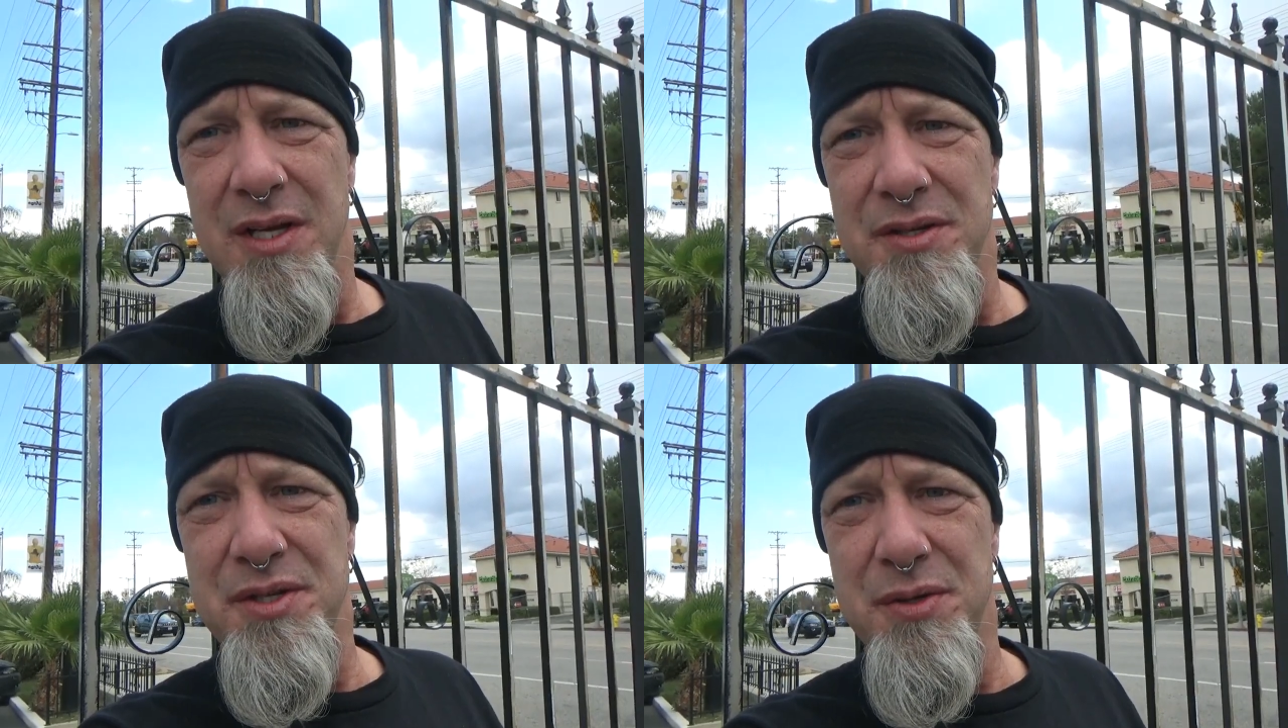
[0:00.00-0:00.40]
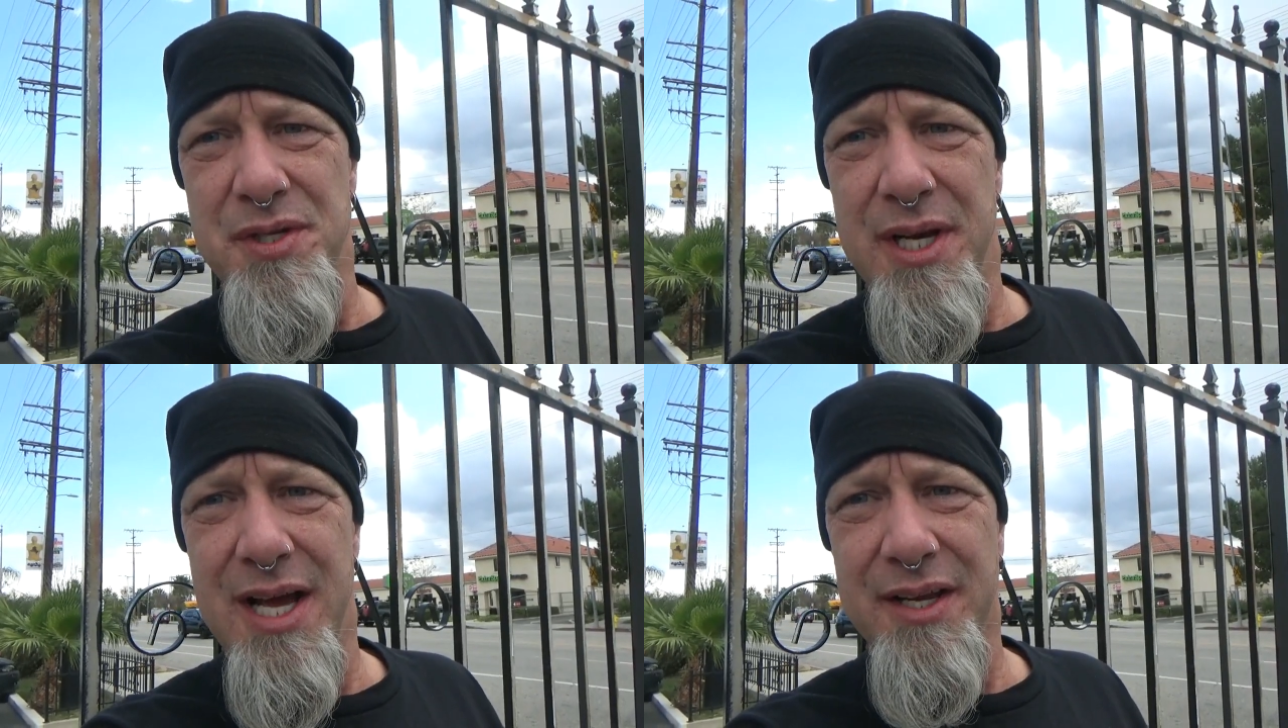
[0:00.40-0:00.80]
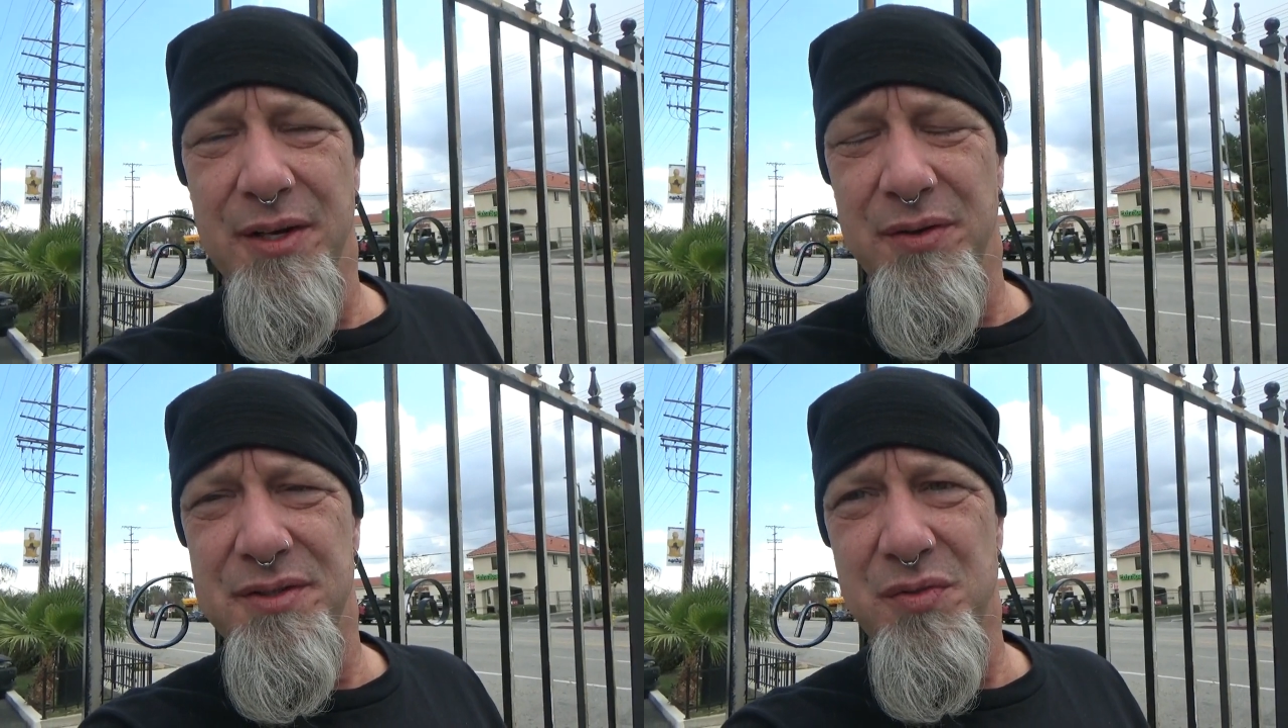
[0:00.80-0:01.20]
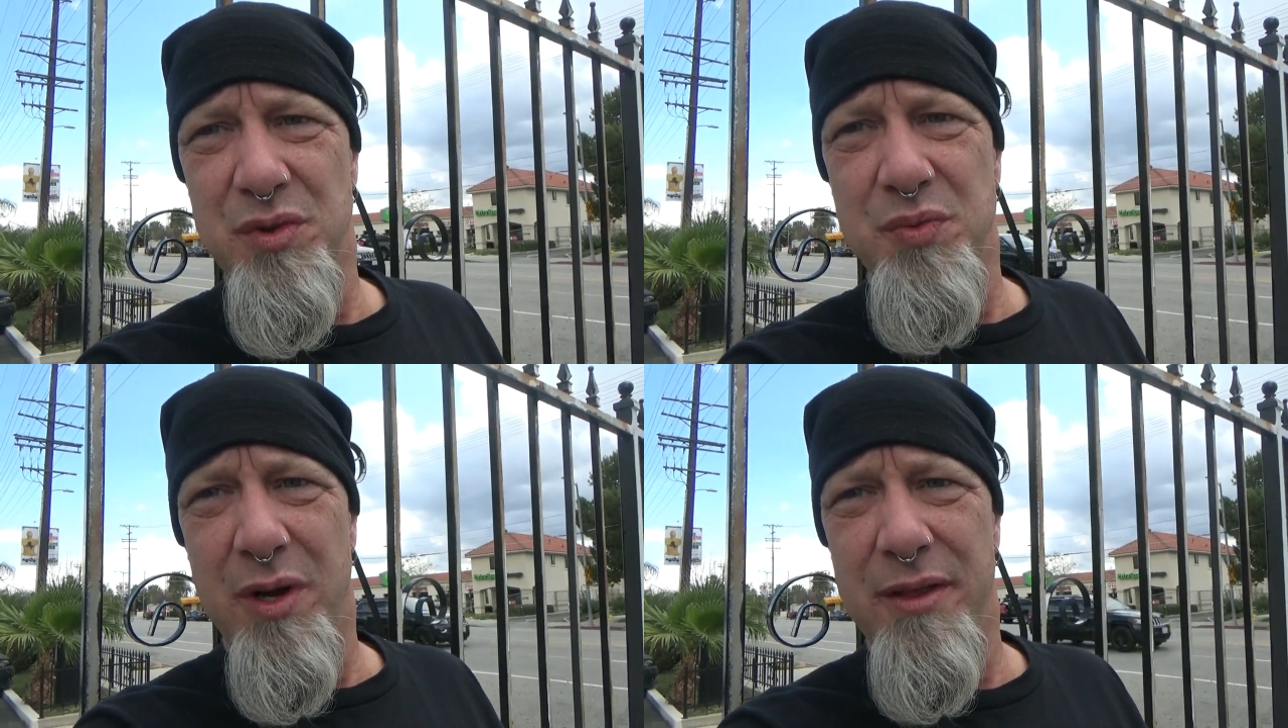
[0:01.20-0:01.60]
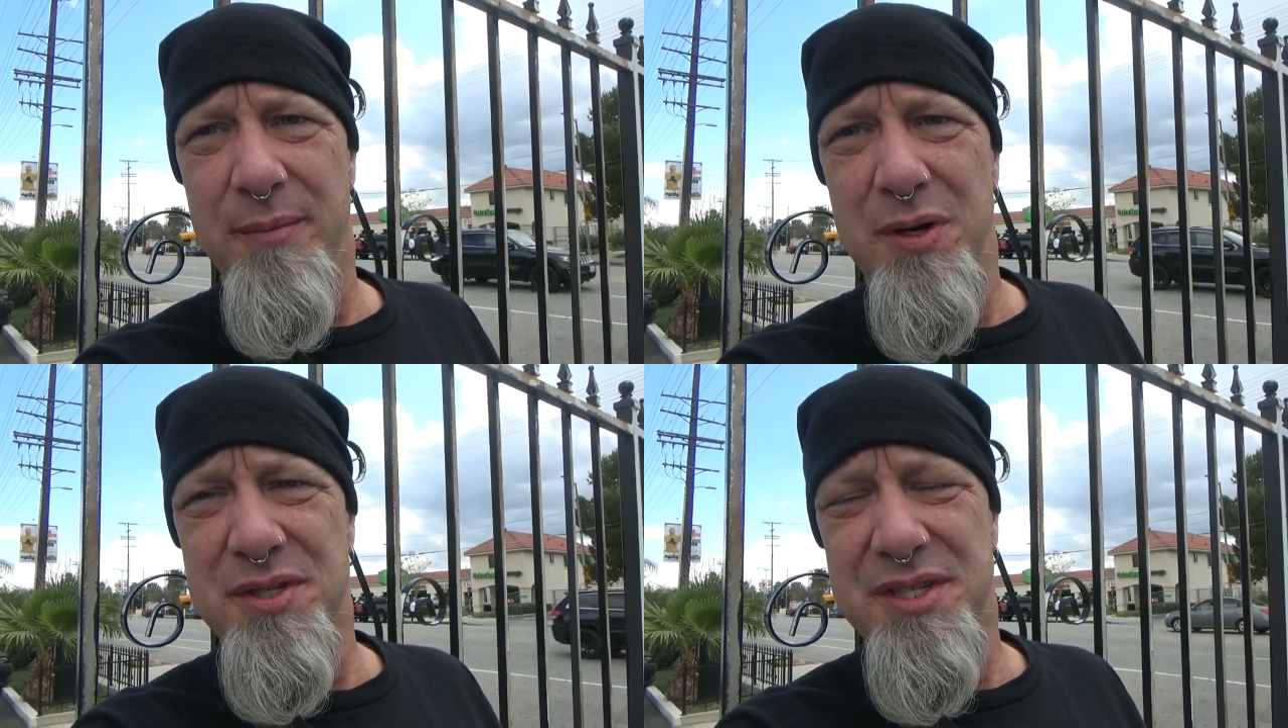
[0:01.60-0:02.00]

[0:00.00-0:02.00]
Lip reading: Susan Atkins was one of the most